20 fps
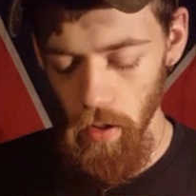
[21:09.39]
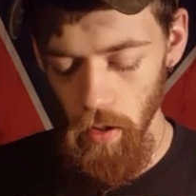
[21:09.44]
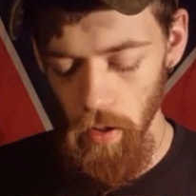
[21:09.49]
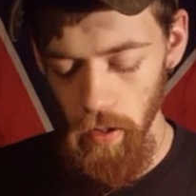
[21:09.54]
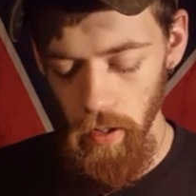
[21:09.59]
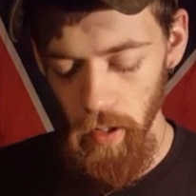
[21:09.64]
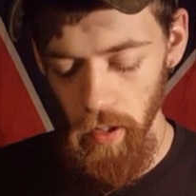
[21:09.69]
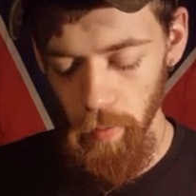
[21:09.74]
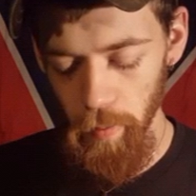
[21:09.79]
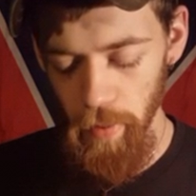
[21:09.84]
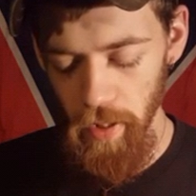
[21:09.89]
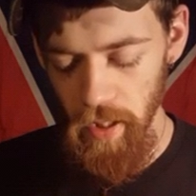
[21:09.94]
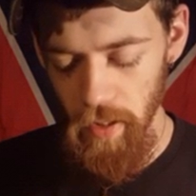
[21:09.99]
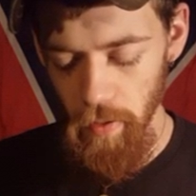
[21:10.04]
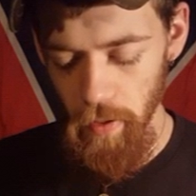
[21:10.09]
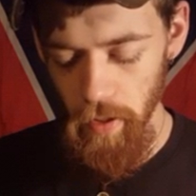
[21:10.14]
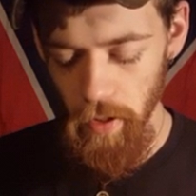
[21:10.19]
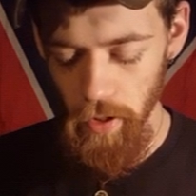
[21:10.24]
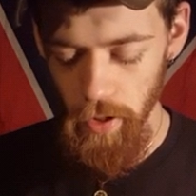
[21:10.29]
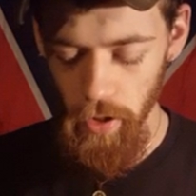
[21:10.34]
Your little
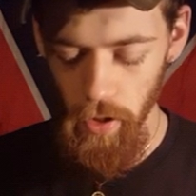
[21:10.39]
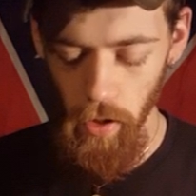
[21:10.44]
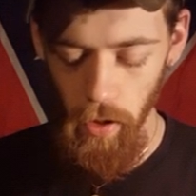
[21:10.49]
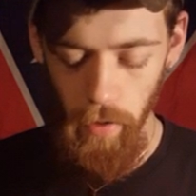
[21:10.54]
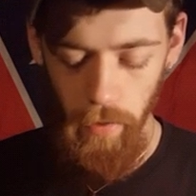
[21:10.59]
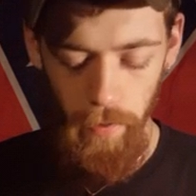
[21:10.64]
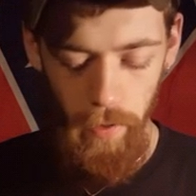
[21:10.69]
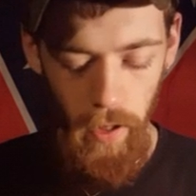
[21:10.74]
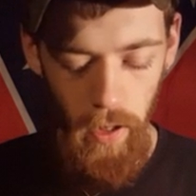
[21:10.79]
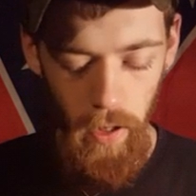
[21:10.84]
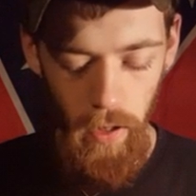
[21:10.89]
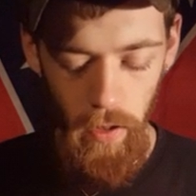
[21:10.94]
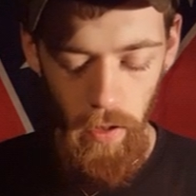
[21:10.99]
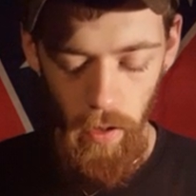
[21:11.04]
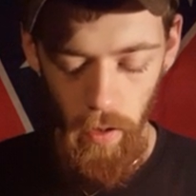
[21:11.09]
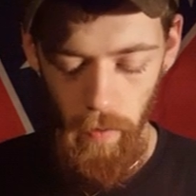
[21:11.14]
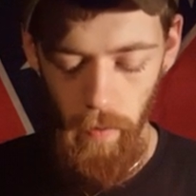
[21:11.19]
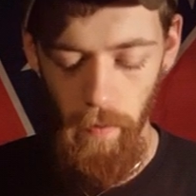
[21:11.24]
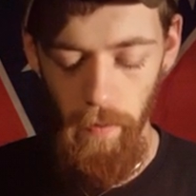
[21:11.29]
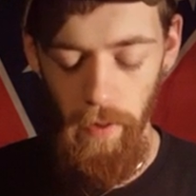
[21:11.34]
piece with your shark fin,
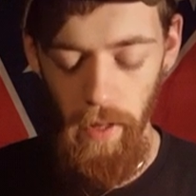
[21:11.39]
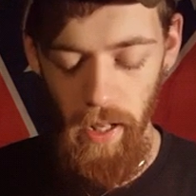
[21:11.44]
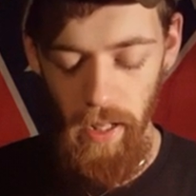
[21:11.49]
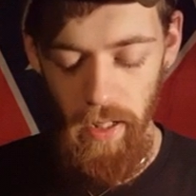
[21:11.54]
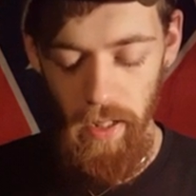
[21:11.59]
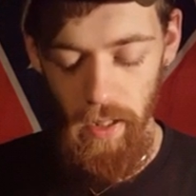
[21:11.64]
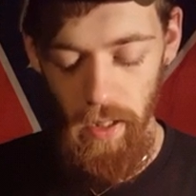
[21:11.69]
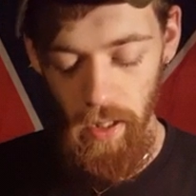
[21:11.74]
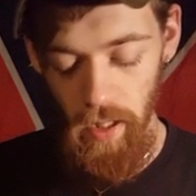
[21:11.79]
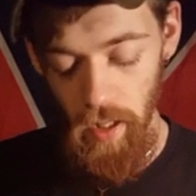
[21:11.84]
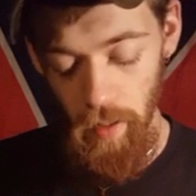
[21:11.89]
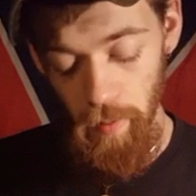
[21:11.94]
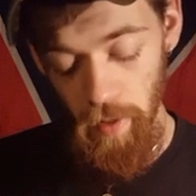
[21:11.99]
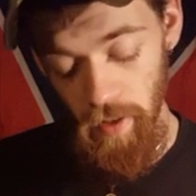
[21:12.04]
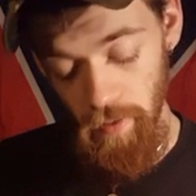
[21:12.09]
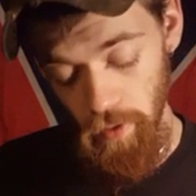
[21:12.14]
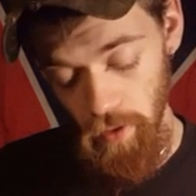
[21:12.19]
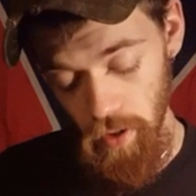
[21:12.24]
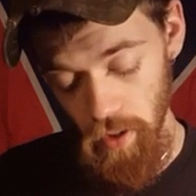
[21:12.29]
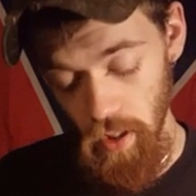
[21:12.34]
you have a flat side and a
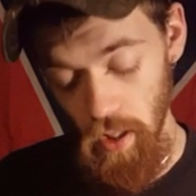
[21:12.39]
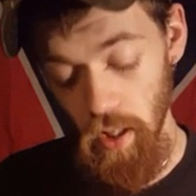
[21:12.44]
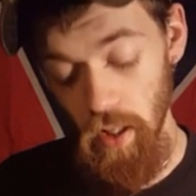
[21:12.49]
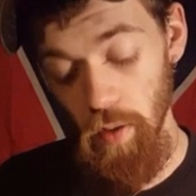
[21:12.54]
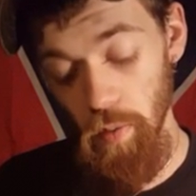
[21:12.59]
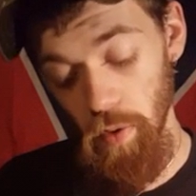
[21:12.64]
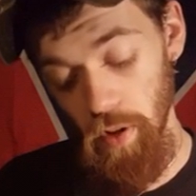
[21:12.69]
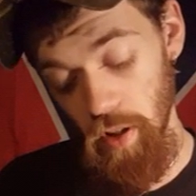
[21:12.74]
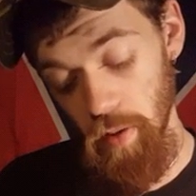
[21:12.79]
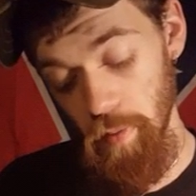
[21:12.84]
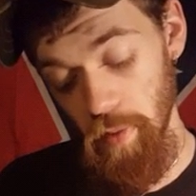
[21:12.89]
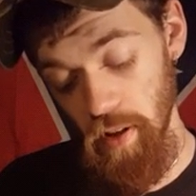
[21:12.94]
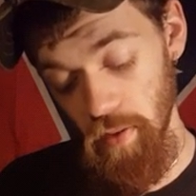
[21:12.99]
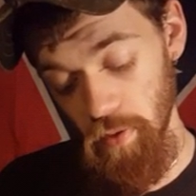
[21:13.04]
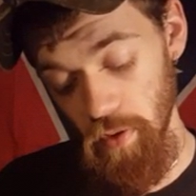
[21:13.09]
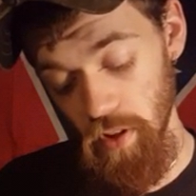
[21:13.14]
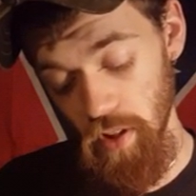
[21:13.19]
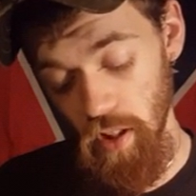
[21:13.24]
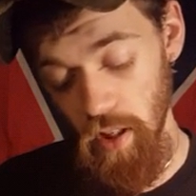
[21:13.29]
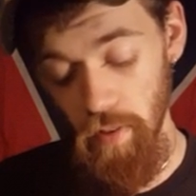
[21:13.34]
beveled side. You want the
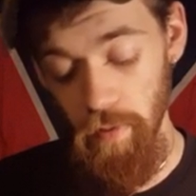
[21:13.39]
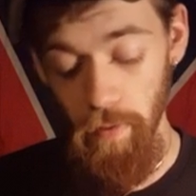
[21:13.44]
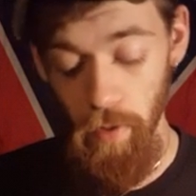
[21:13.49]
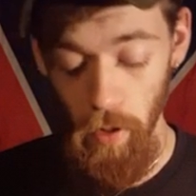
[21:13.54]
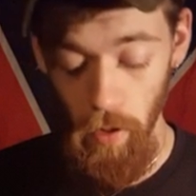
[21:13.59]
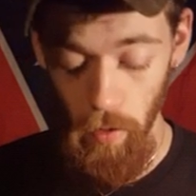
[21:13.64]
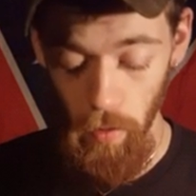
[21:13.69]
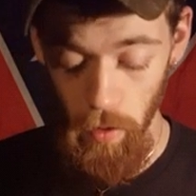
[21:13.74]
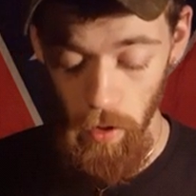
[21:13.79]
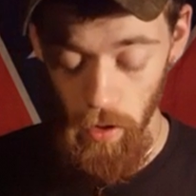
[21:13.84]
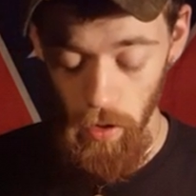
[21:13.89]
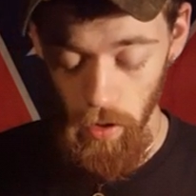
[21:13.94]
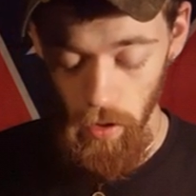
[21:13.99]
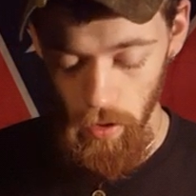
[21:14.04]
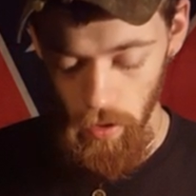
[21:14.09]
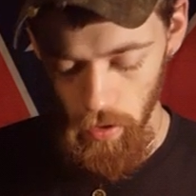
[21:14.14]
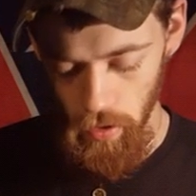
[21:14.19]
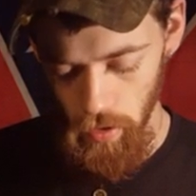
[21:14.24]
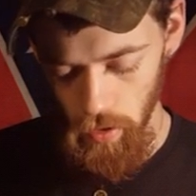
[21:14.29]
bevel side forward.